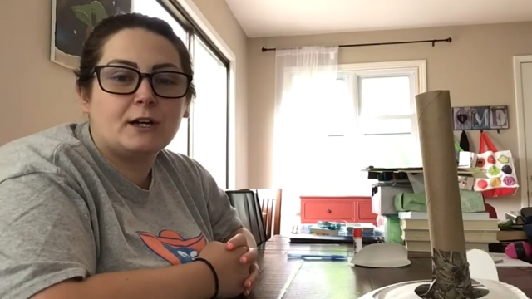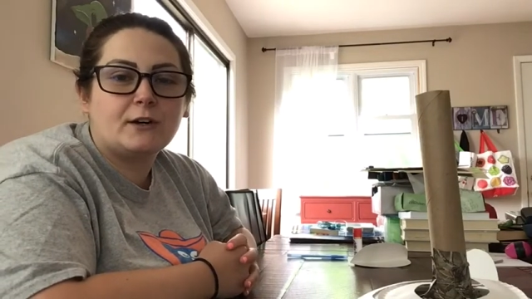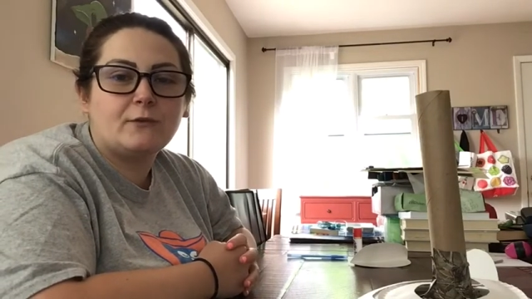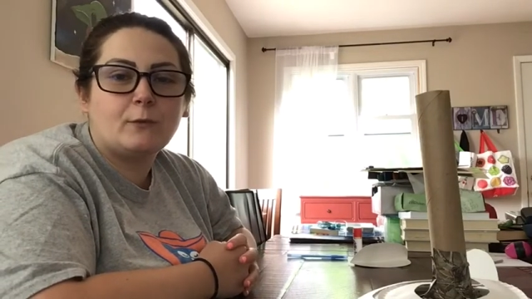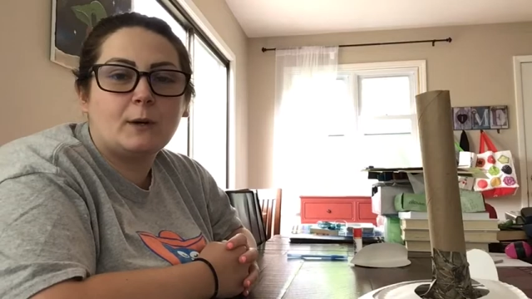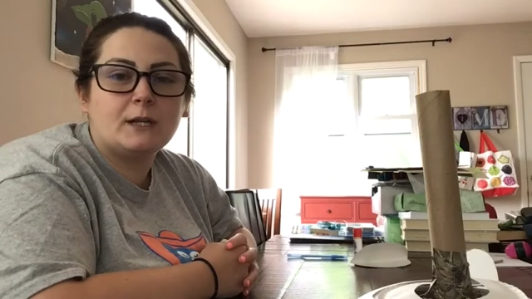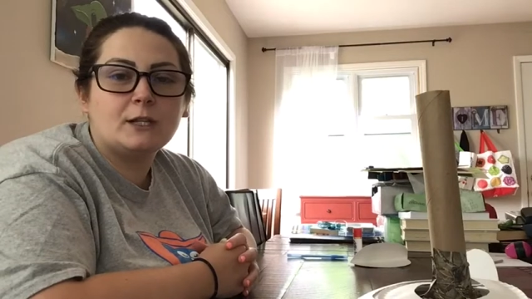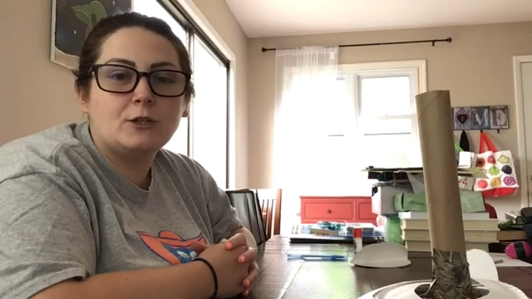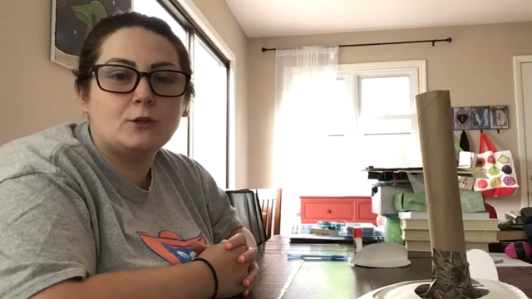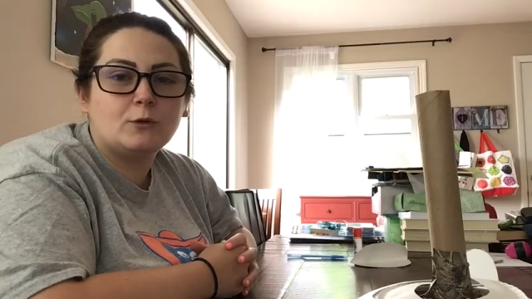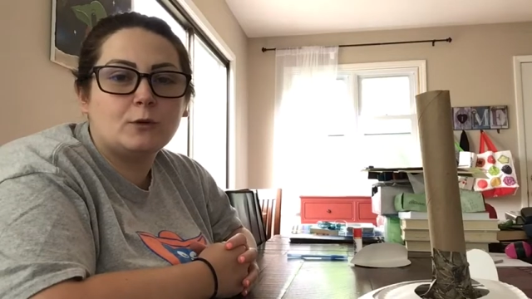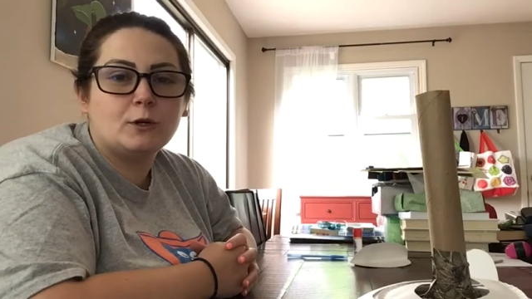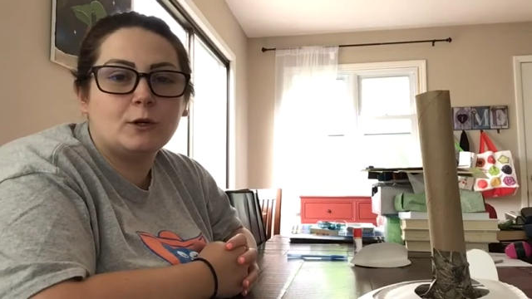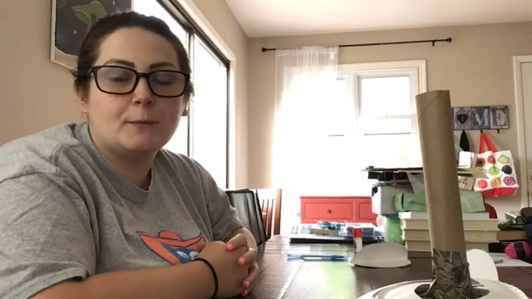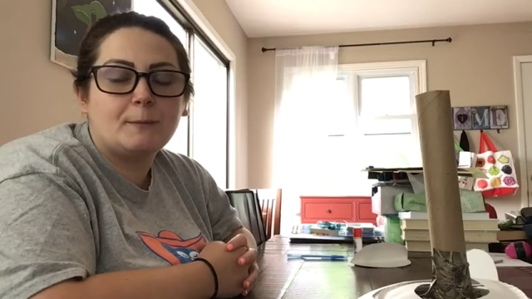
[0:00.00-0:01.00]
of what
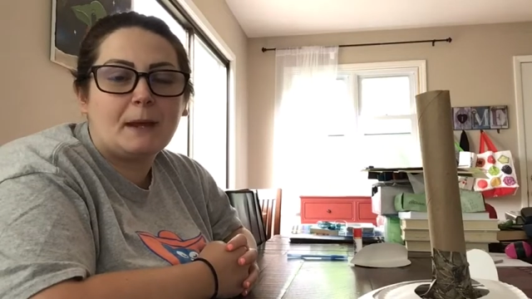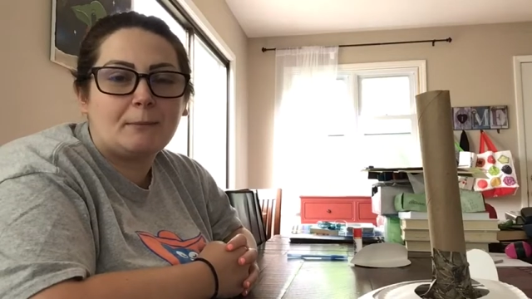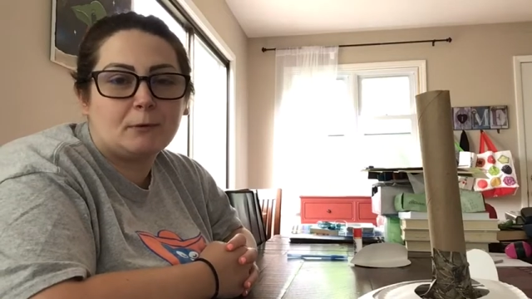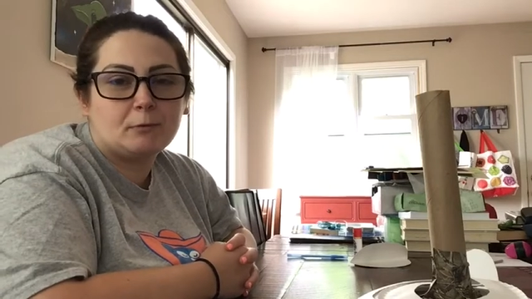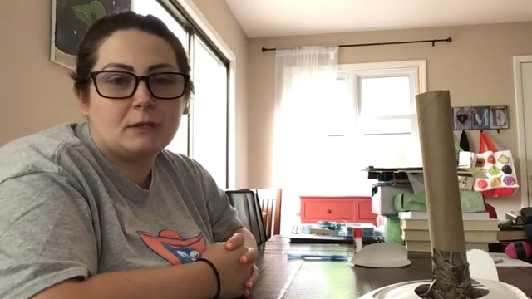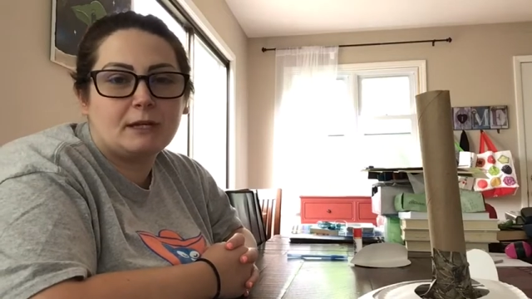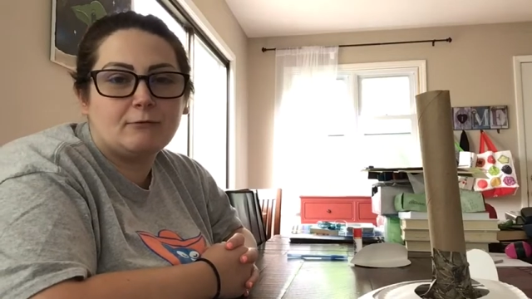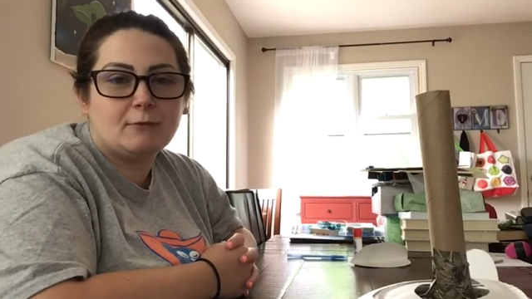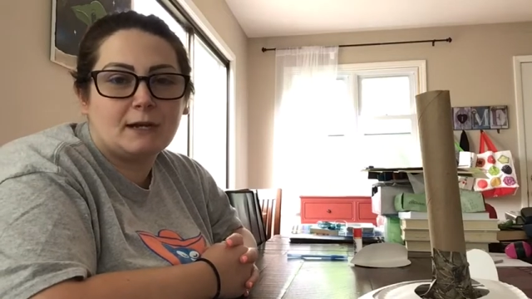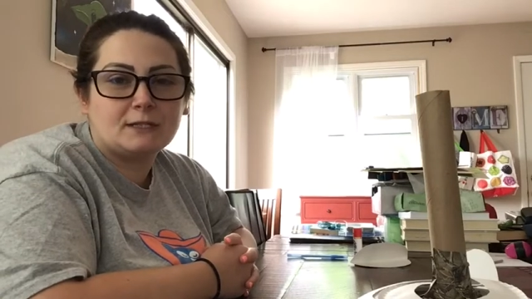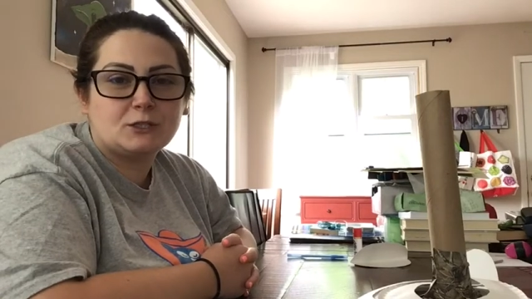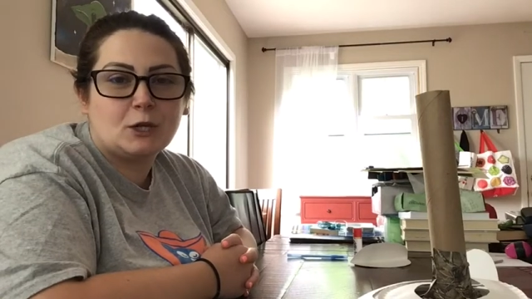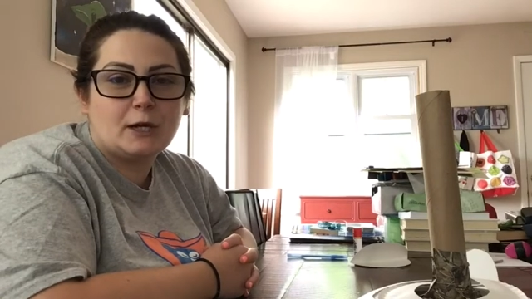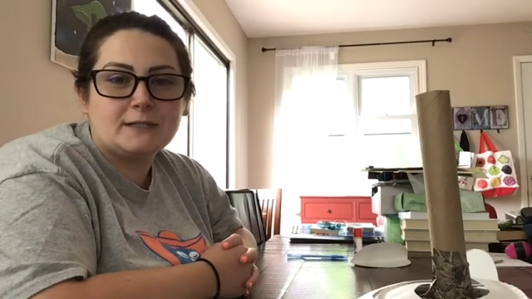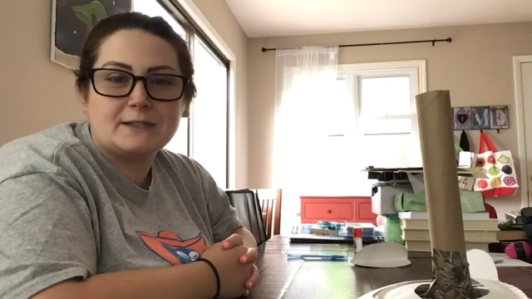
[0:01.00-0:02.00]
your paper plate ring
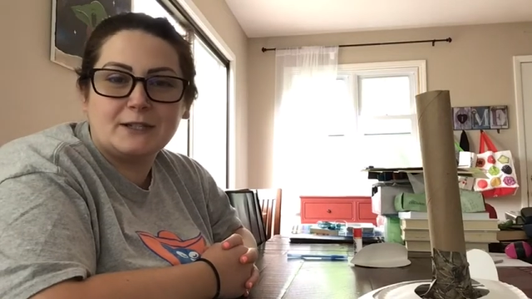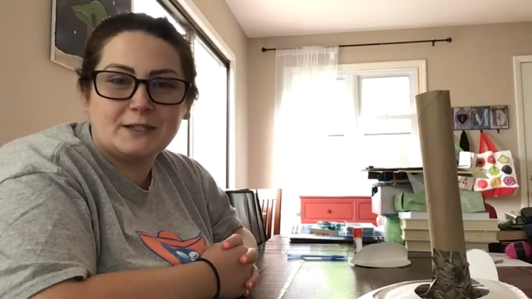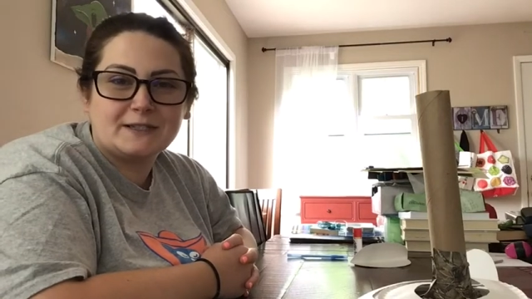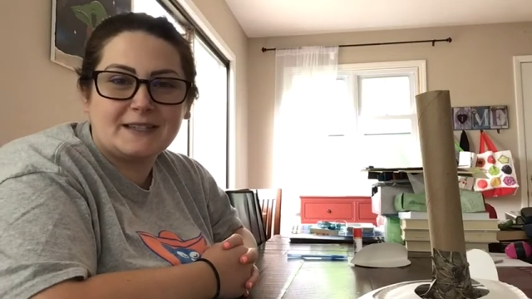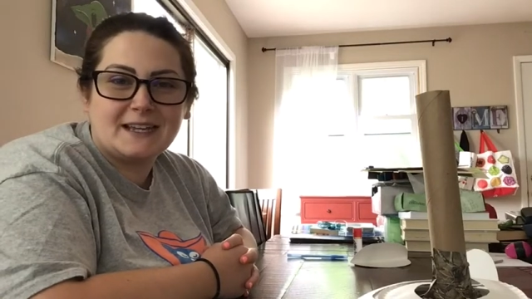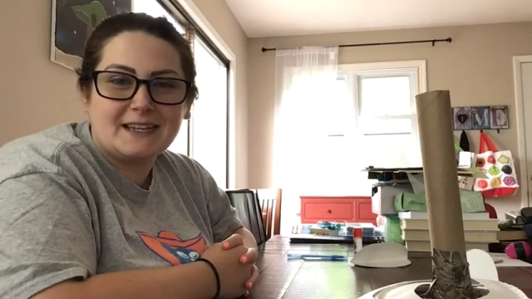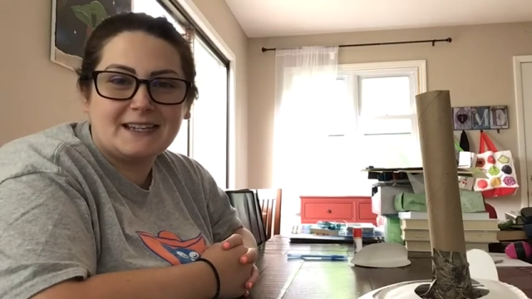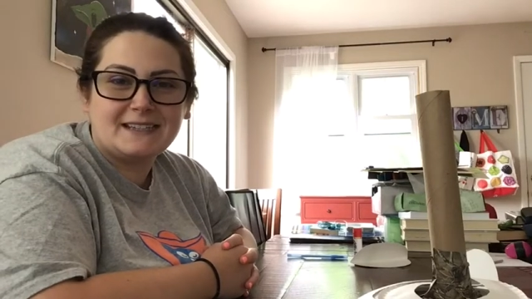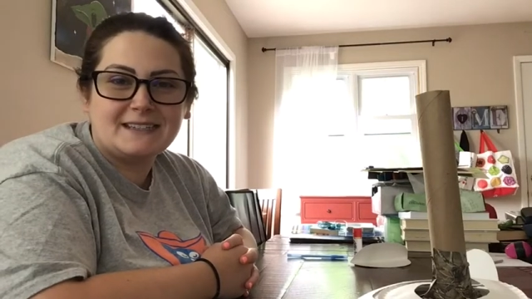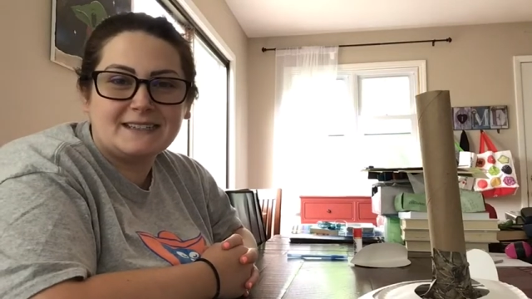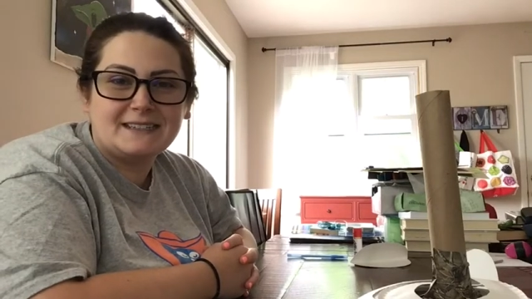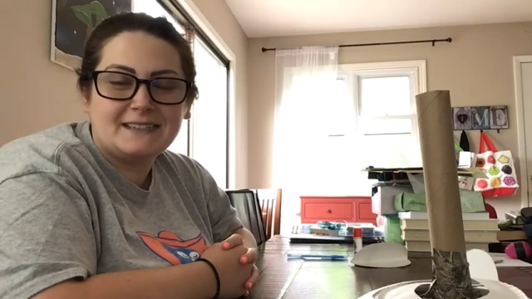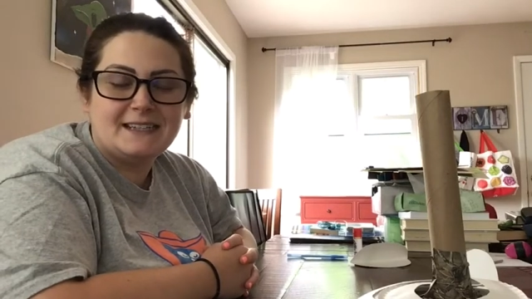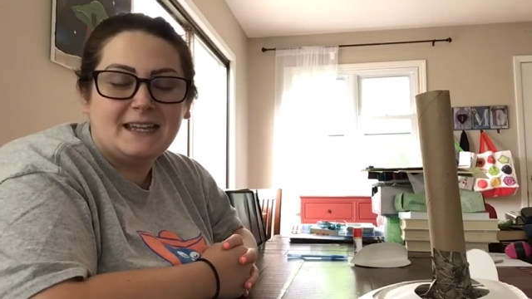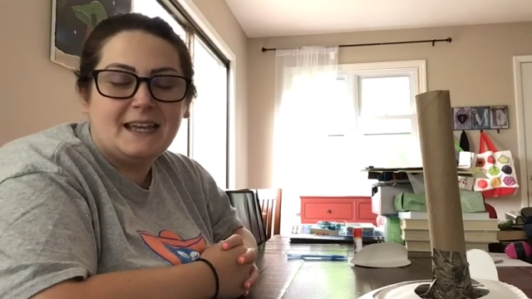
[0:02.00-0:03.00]
toss looks like.
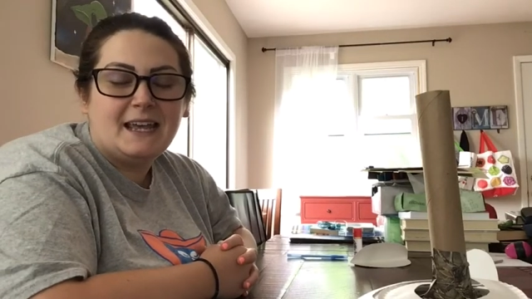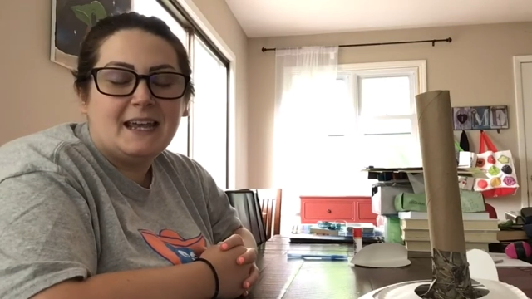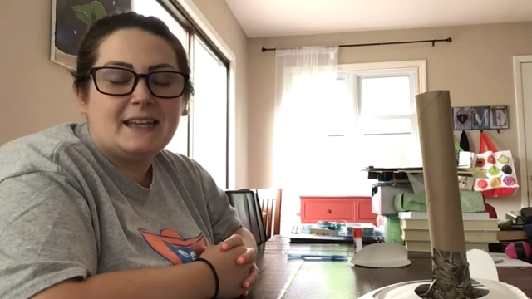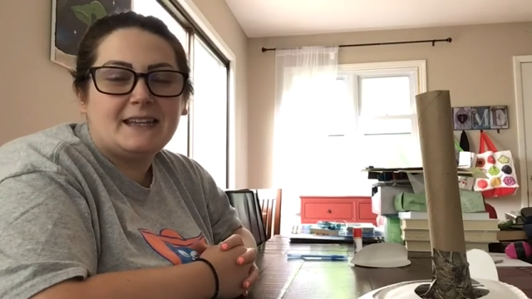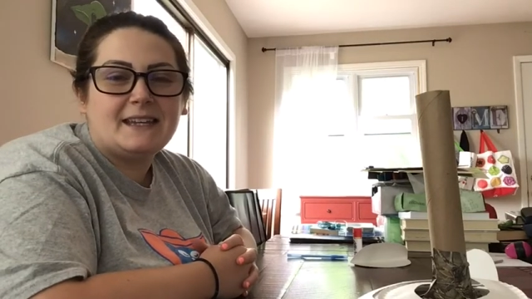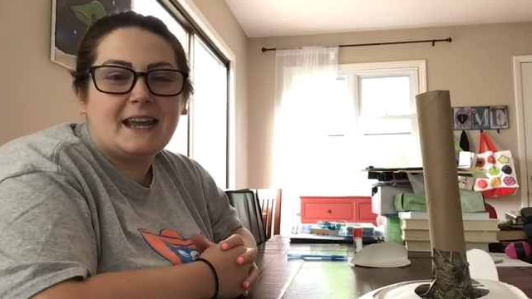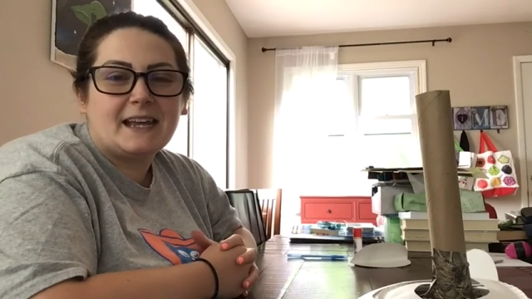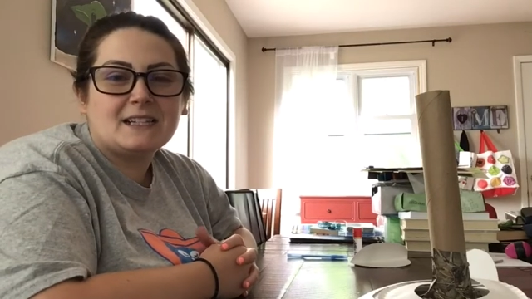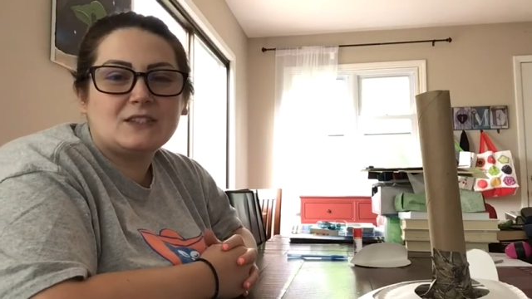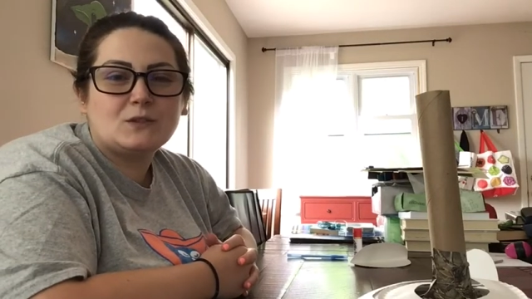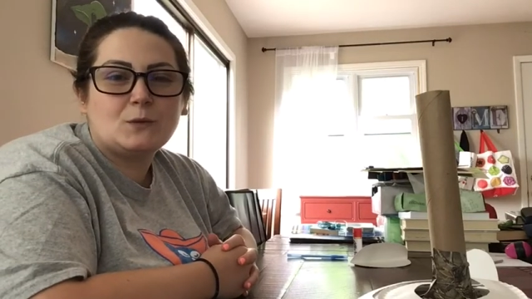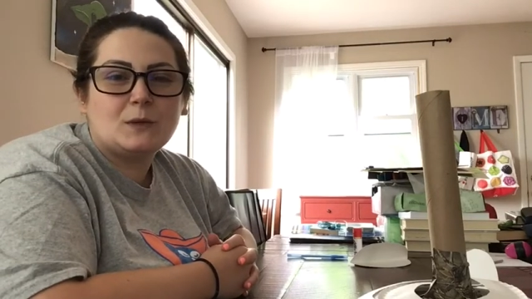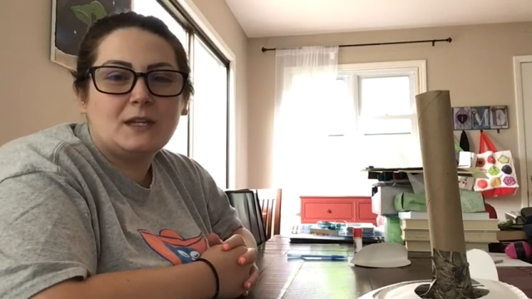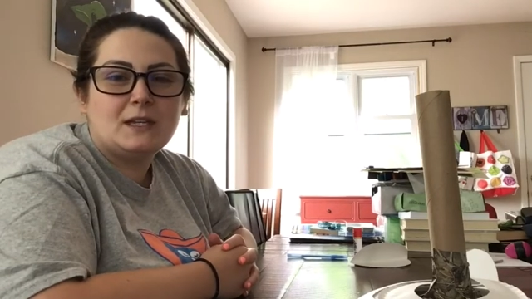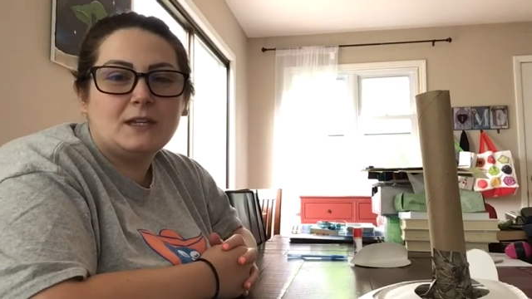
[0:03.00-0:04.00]

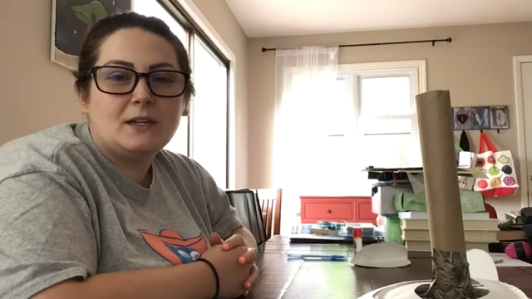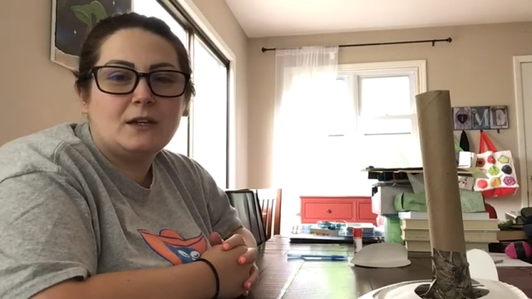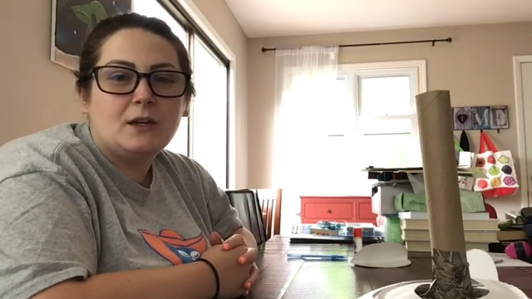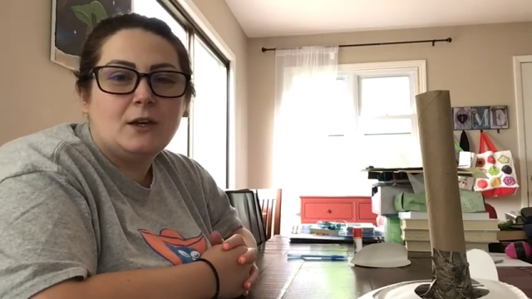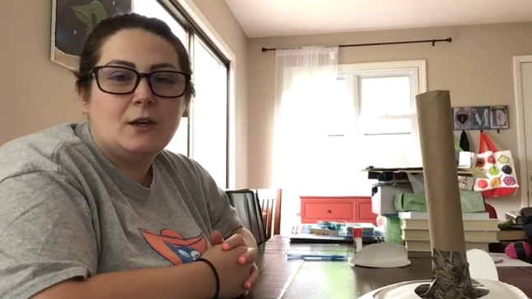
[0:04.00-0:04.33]
Next week,